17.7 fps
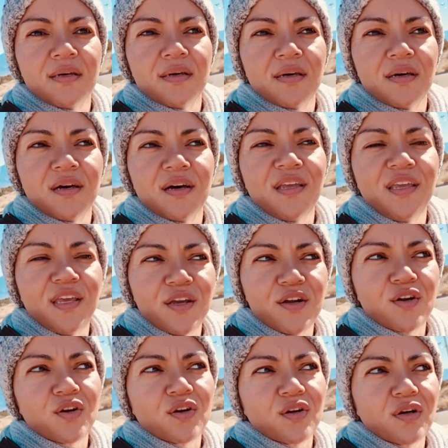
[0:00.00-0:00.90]
a
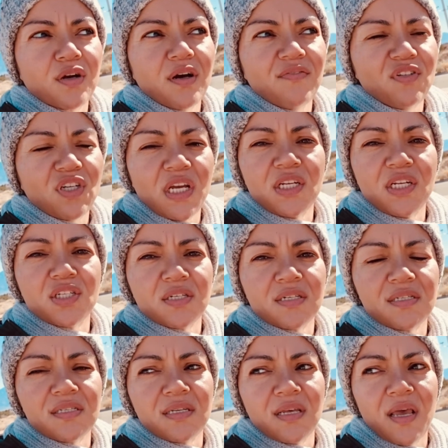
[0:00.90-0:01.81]
year of
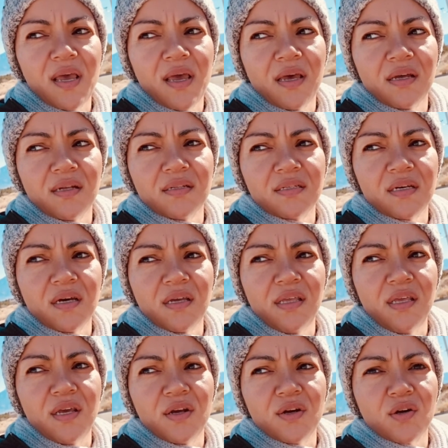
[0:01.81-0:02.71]
changes and a
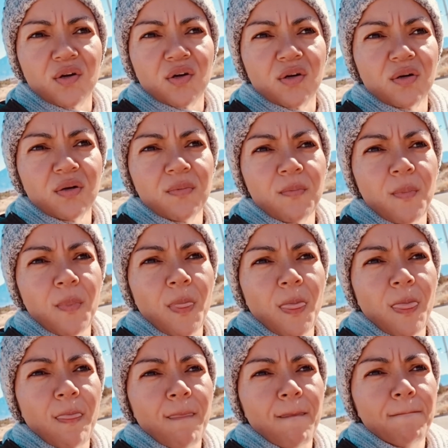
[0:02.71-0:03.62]
year
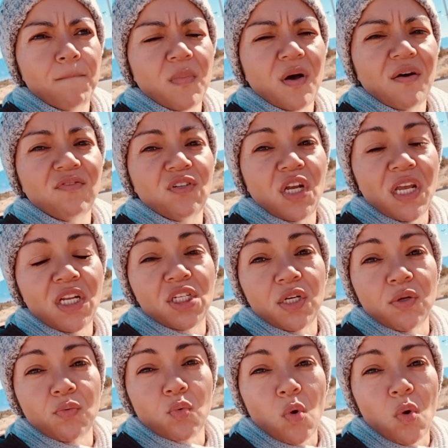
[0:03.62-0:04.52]
of
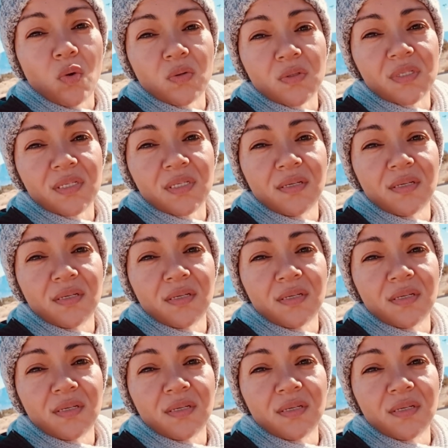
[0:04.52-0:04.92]
changing rules.